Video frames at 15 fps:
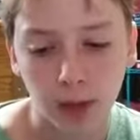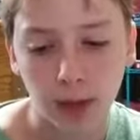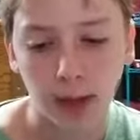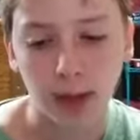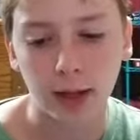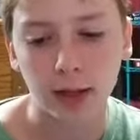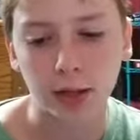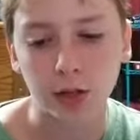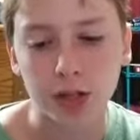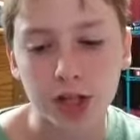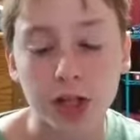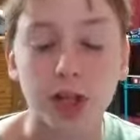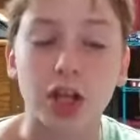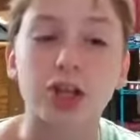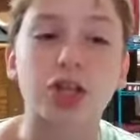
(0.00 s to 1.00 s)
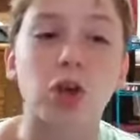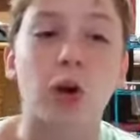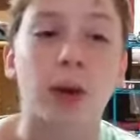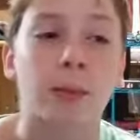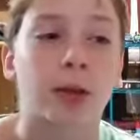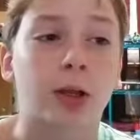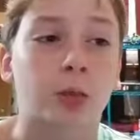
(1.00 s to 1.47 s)
and he does know
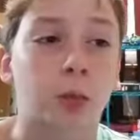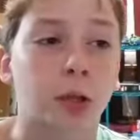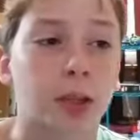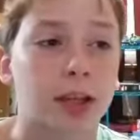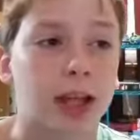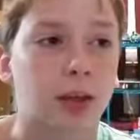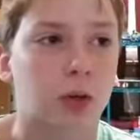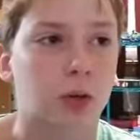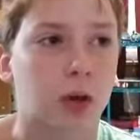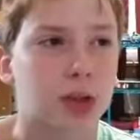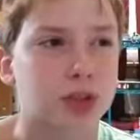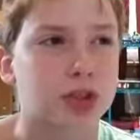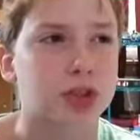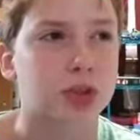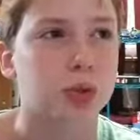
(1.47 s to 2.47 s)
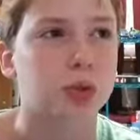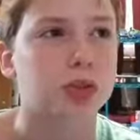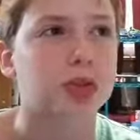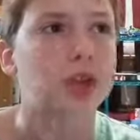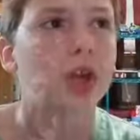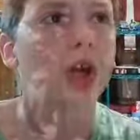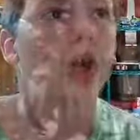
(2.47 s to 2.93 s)
how to make really get great suits.